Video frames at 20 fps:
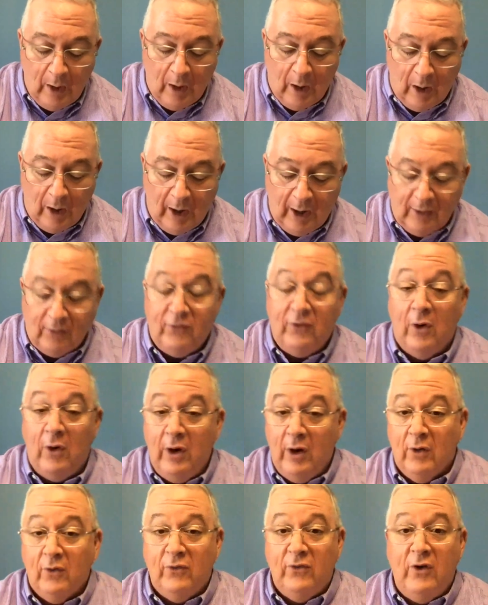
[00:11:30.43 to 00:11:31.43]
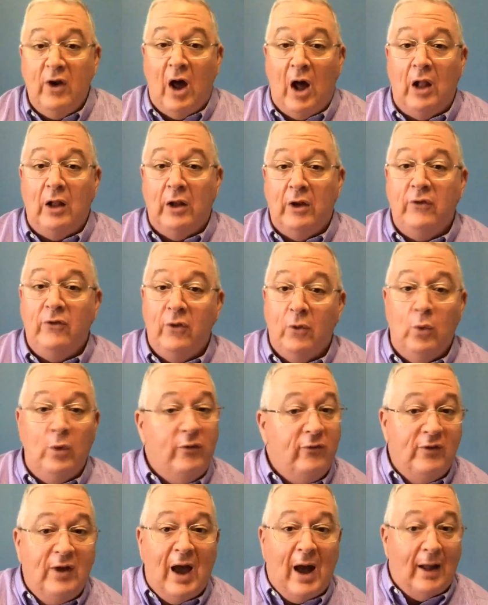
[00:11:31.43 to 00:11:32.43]
All right, so here's knowledge that
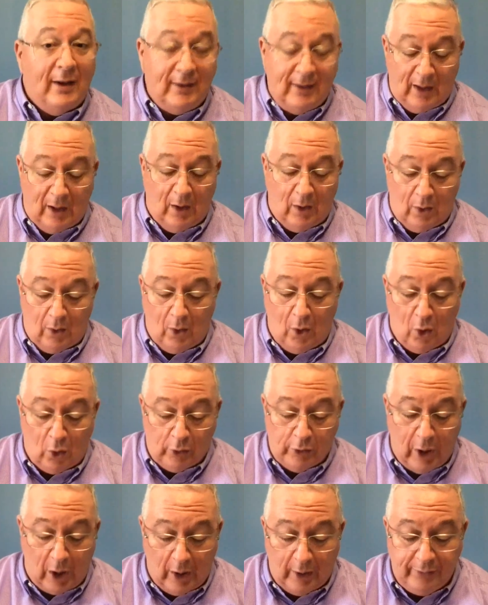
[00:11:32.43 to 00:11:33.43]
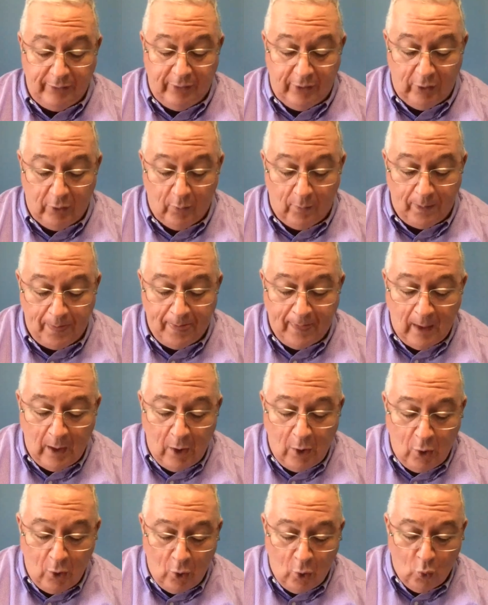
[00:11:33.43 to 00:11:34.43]
we've got to hold on to.
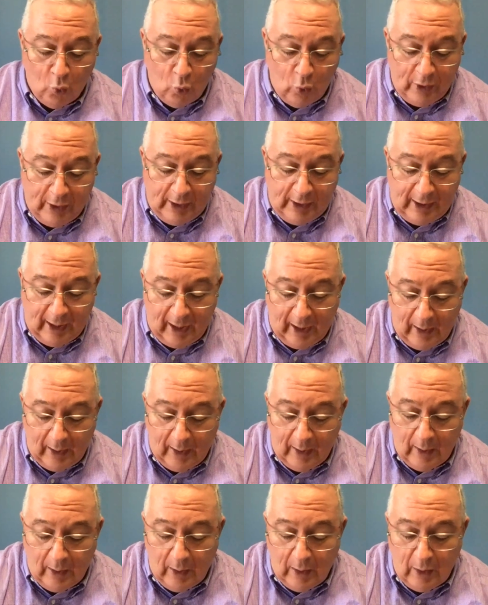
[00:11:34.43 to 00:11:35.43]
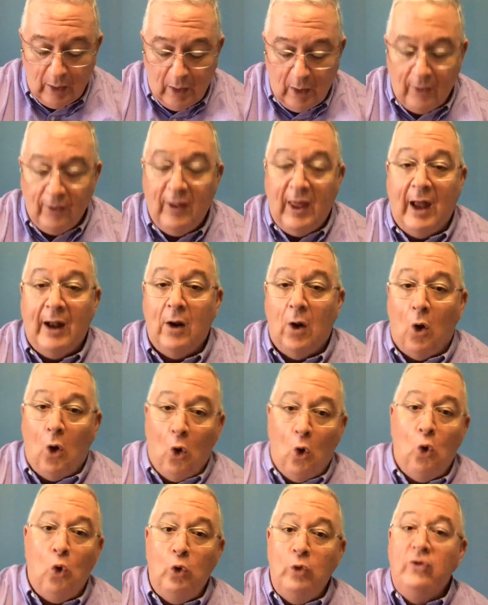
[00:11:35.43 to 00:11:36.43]
We, that
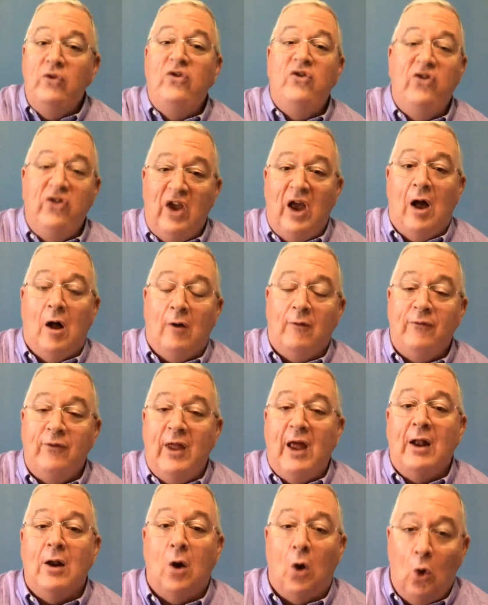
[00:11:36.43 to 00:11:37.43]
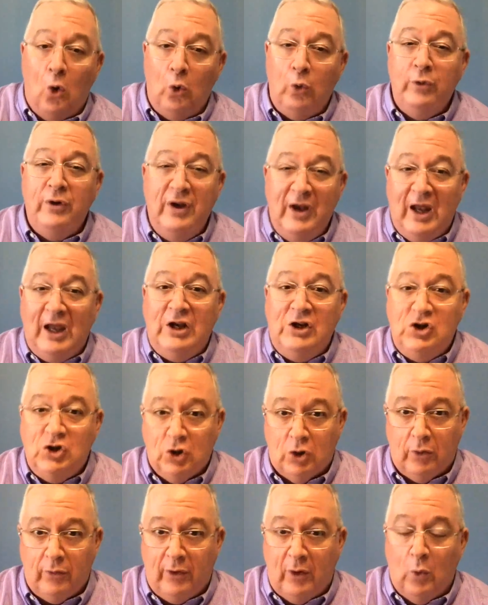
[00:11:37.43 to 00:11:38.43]
old self, that old
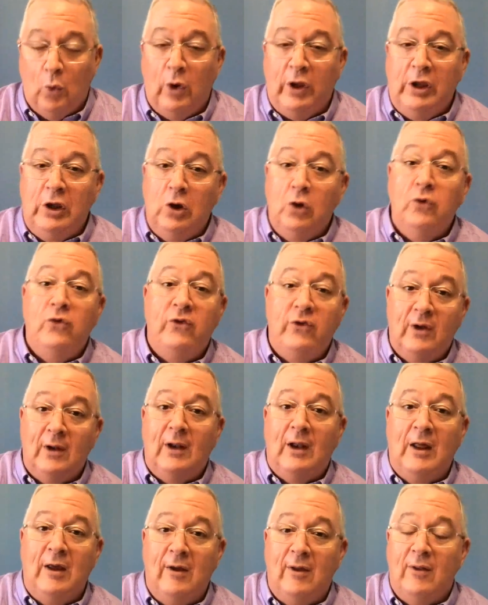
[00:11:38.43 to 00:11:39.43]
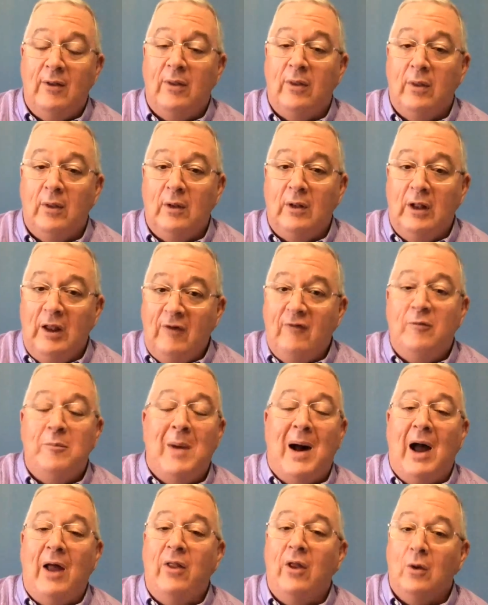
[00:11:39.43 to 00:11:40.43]
nature that we used to live, live
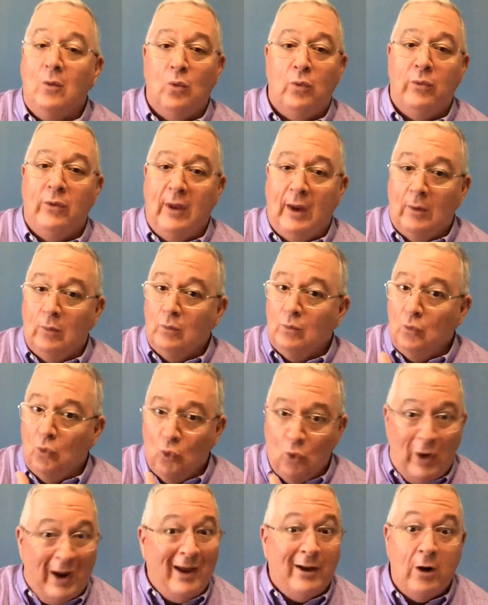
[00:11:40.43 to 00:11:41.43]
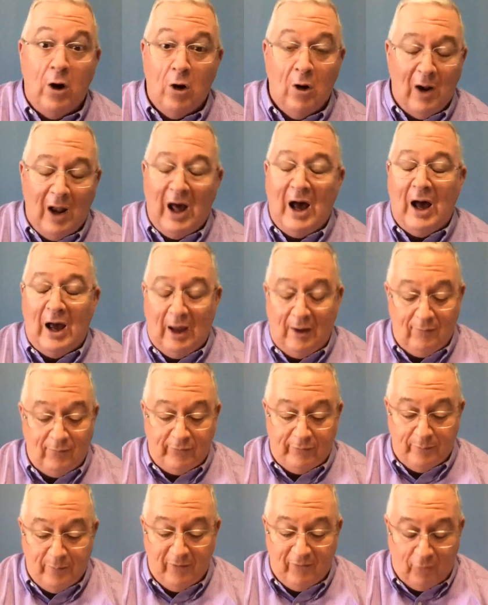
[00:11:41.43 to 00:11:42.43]
by, that, that ran our
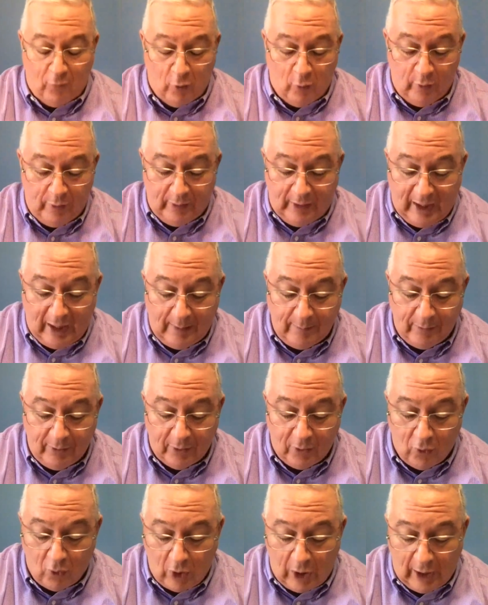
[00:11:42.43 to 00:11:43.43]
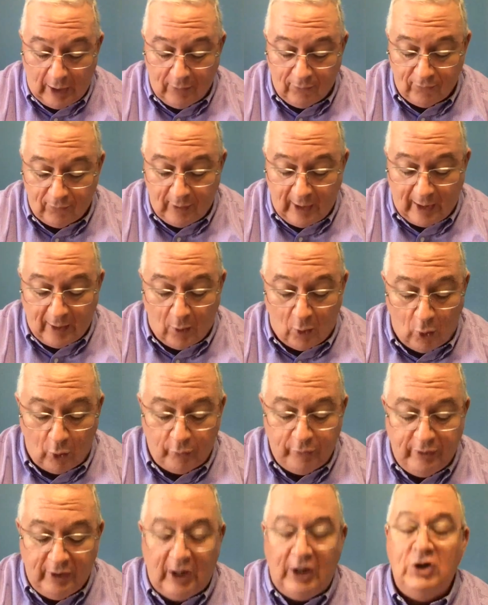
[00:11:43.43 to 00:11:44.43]
lives before we came to Christ, that
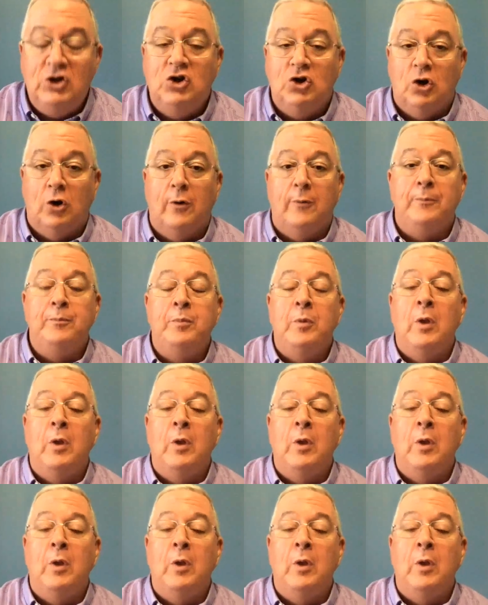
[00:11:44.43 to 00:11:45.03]
old nature